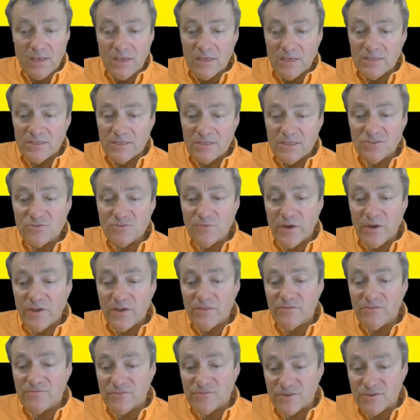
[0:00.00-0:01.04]
This is where
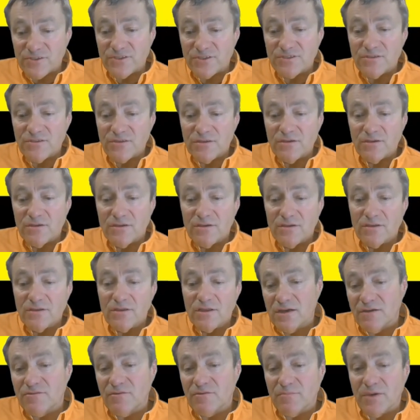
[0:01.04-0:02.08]
the first
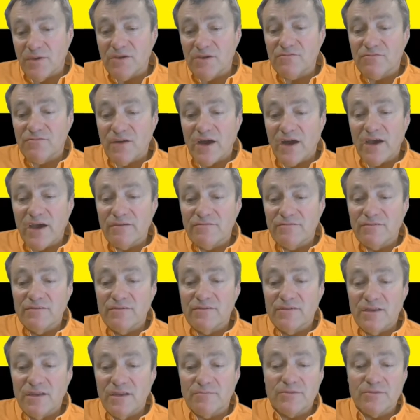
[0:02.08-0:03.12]
of the big 5
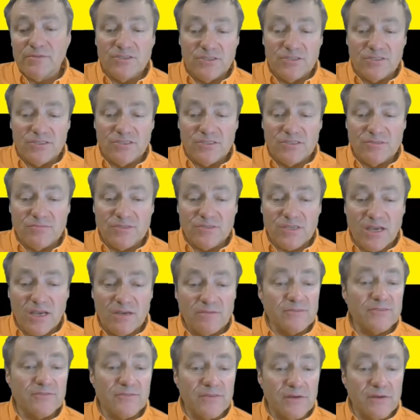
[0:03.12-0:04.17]
number systems
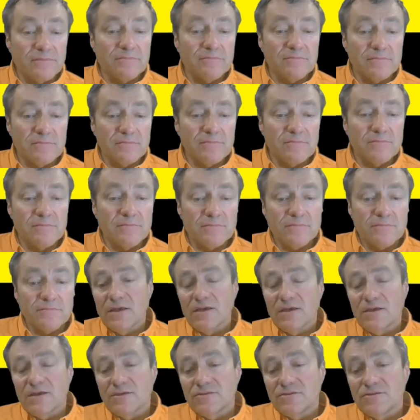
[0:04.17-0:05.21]
comes from.
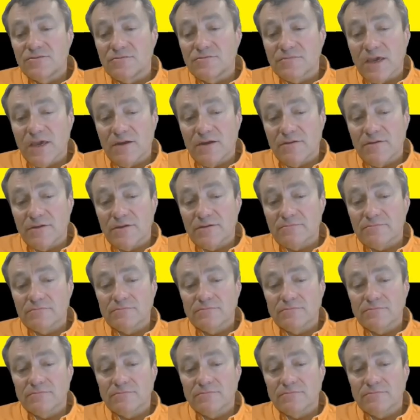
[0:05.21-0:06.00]
It's from counting.